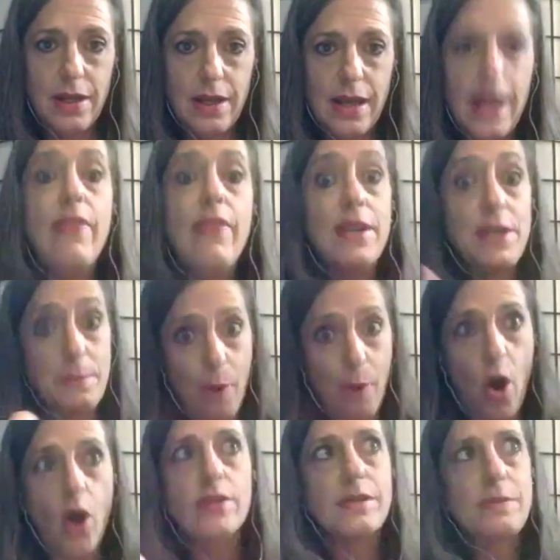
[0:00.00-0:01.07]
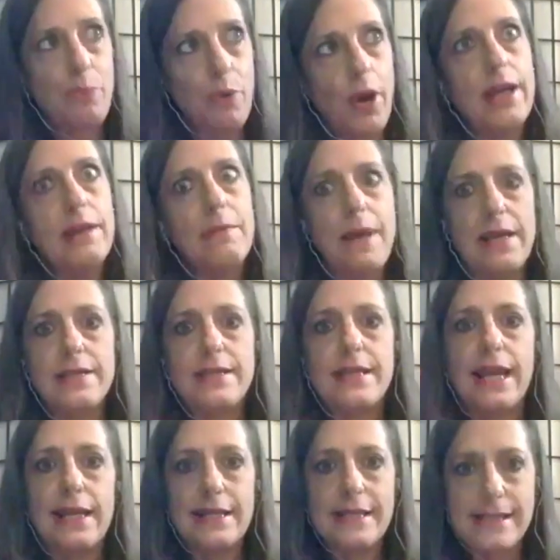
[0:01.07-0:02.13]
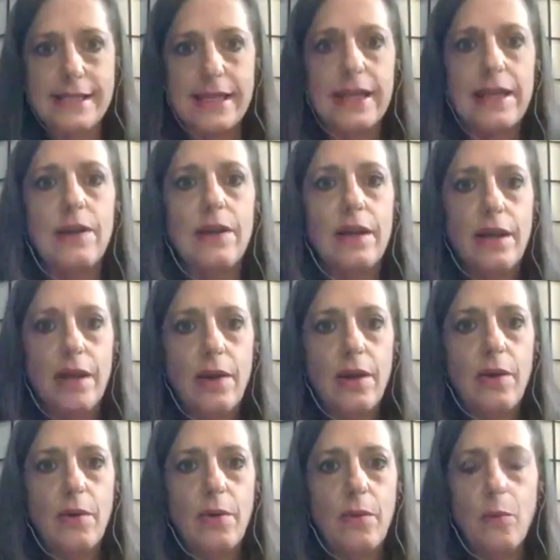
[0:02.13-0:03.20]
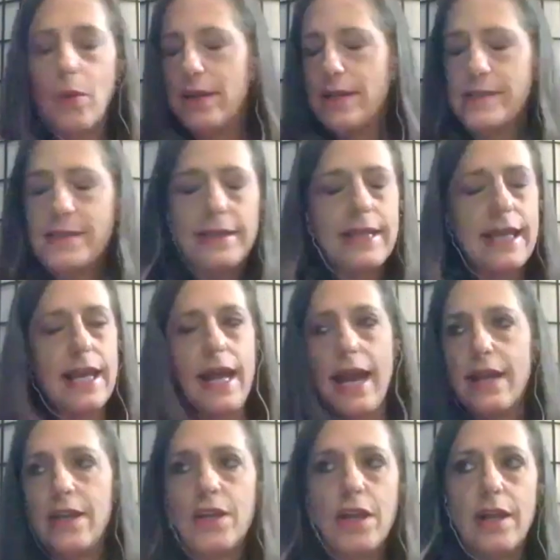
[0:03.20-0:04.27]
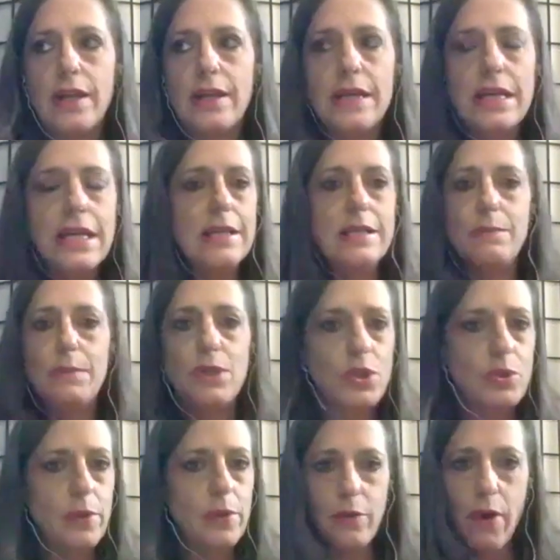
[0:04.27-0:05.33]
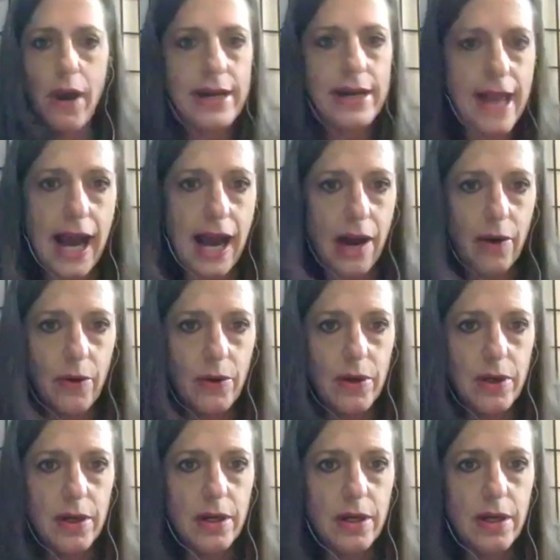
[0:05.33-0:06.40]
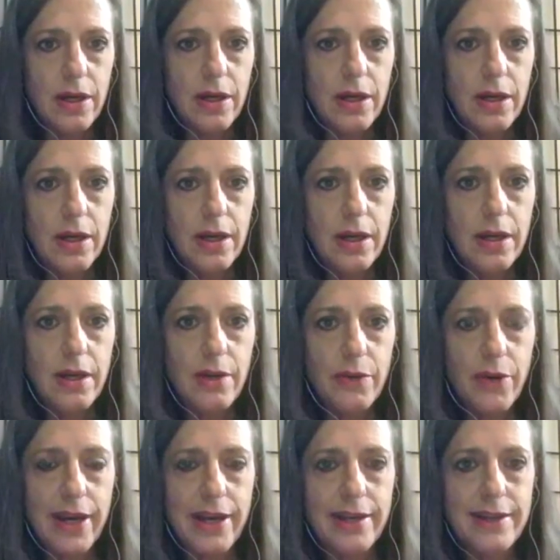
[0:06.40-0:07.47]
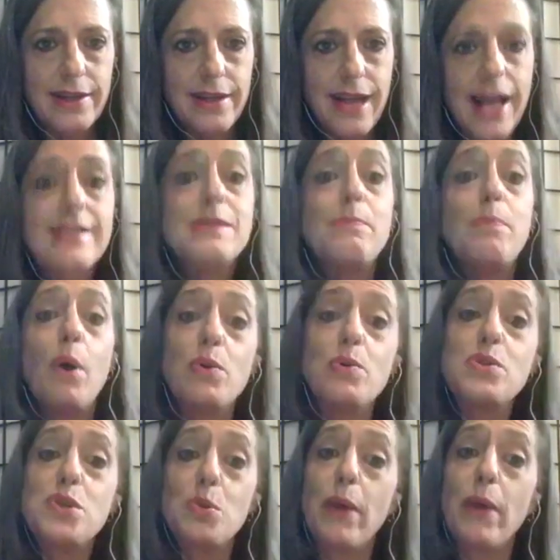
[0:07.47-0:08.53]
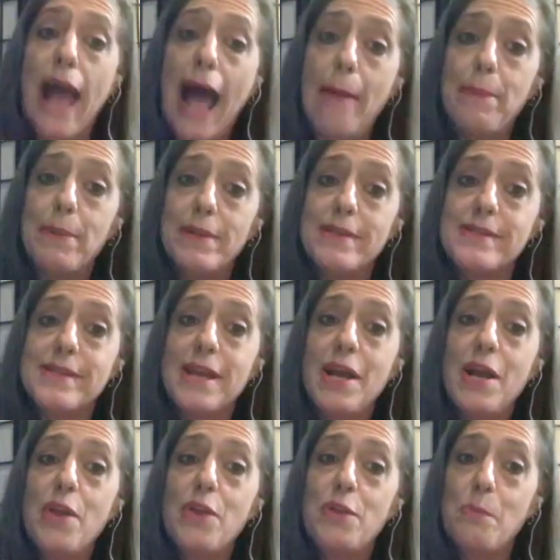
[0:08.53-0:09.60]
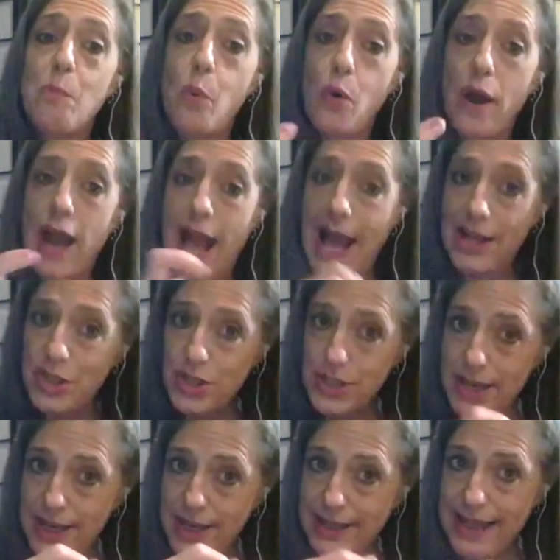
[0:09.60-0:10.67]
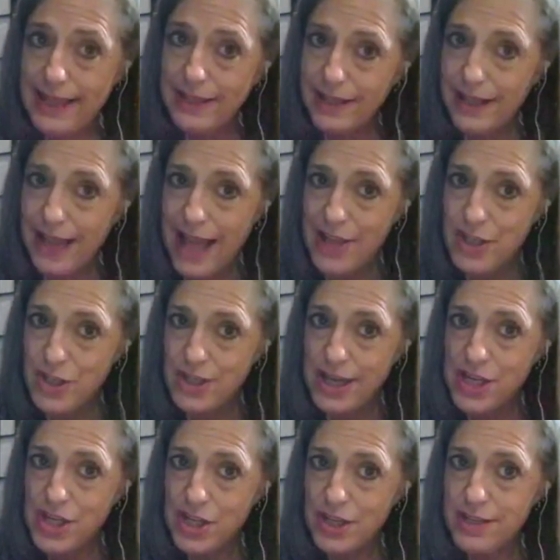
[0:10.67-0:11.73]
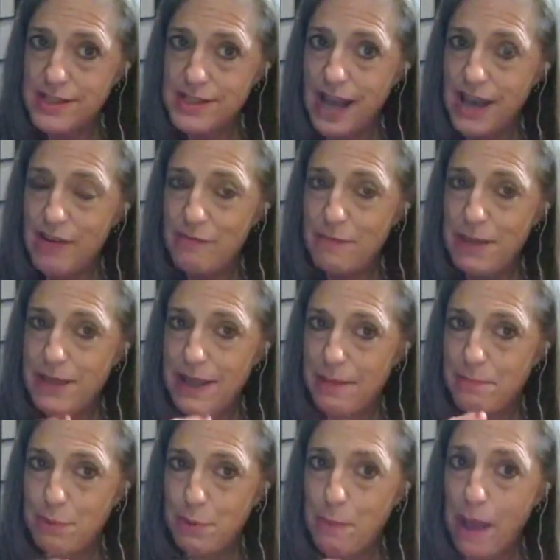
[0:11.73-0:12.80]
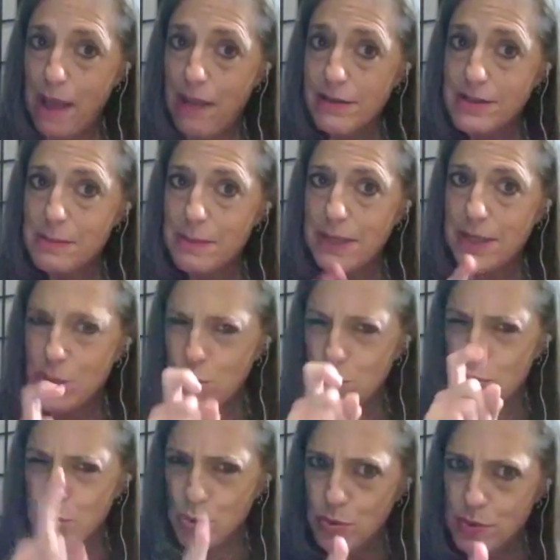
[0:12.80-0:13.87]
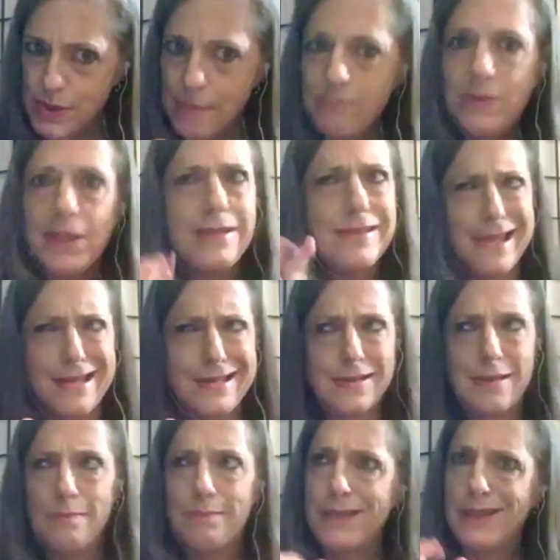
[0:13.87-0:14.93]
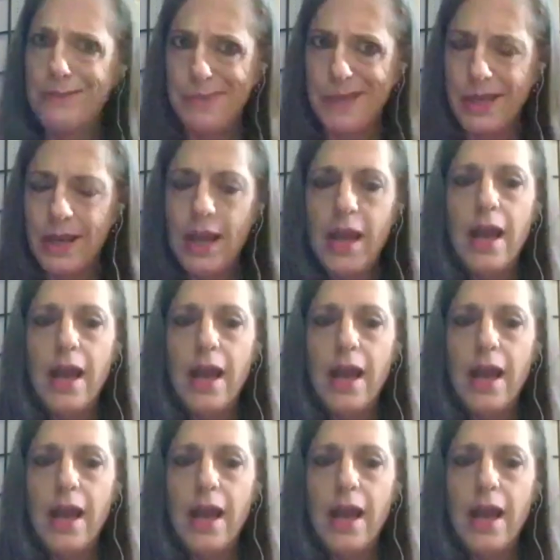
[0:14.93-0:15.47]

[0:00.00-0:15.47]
and then to pause and pray and meditate and see what is it that I need to be doing right now, right? As opposed to what happens, the more agitated, that little agitation inside of me that propels me to do something, say something, be,